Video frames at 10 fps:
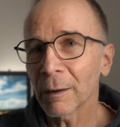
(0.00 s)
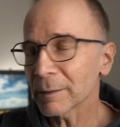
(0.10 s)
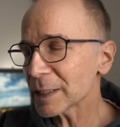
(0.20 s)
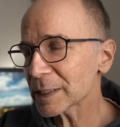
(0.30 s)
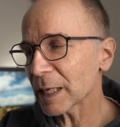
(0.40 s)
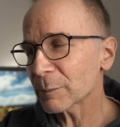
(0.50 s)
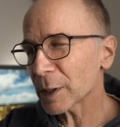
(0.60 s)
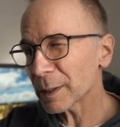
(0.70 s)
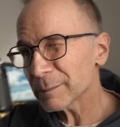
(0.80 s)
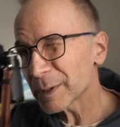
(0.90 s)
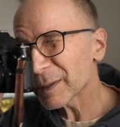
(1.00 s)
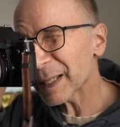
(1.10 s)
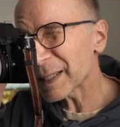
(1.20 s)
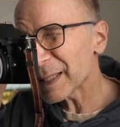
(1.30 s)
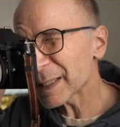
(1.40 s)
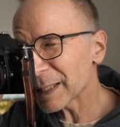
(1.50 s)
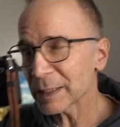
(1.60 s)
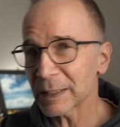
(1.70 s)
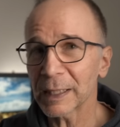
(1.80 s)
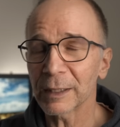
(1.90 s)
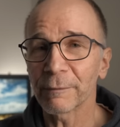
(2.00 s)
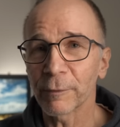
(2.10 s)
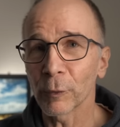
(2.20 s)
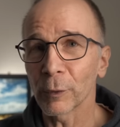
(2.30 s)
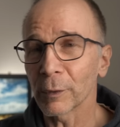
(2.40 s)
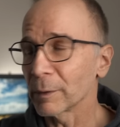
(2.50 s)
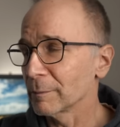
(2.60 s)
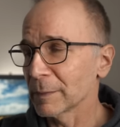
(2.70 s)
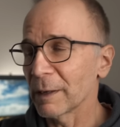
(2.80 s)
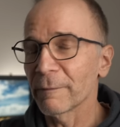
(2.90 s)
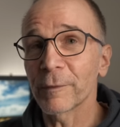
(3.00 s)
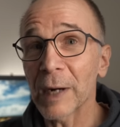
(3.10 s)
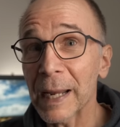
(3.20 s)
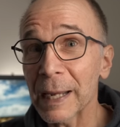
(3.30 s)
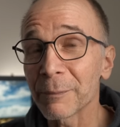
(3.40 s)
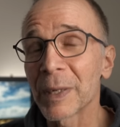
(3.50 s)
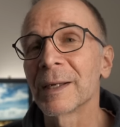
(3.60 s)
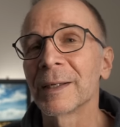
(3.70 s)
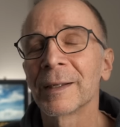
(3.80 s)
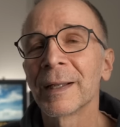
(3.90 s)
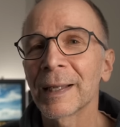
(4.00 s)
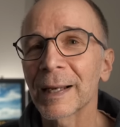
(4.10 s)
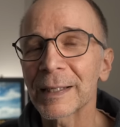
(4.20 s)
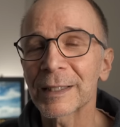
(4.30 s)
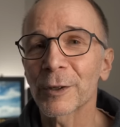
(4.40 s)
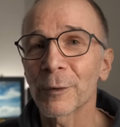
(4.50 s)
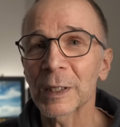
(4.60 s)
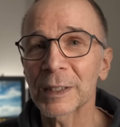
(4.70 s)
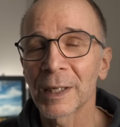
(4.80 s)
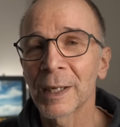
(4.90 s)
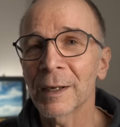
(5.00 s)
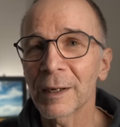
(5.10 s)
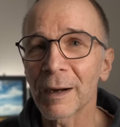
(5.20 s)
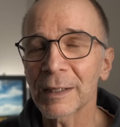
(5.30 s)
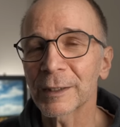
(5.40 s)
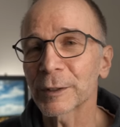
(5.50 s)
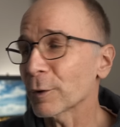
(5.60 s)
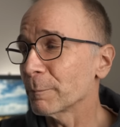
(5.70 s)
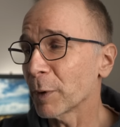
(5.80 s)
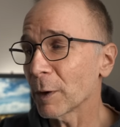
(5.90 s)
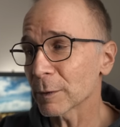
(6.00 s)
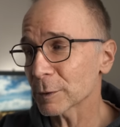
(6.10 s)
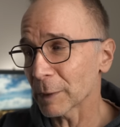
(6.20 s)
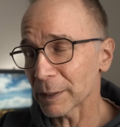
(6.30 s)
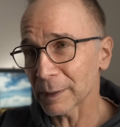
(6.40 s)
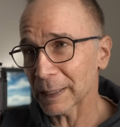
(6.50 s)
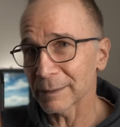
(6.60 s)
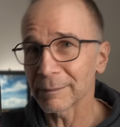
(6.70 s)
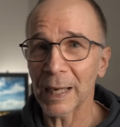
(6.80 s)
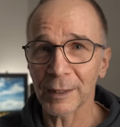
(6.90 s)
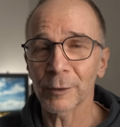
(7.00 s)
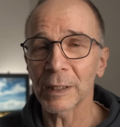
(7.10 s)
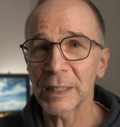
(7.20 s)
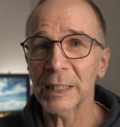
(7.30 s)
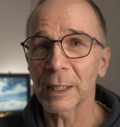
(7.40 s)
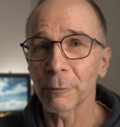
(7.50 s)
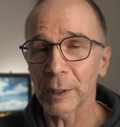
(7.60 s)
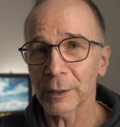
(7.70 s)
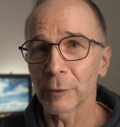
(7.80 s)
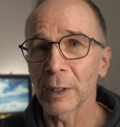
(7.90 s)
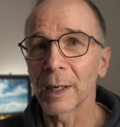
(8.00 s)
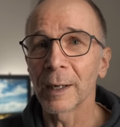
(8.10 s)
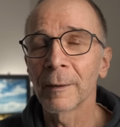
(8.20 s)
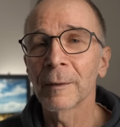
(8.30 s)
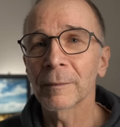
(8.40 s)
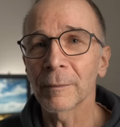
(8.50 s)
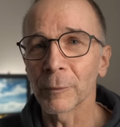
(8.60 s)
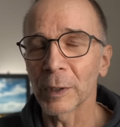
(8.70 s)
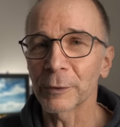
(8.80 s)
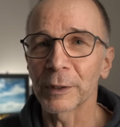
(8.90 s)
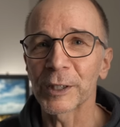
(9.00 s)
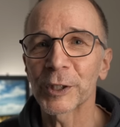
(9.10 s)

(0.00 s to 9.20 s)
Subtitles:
On this camera, you can easily see the full frame, and it's so much nicer to compose when you can actually see what you are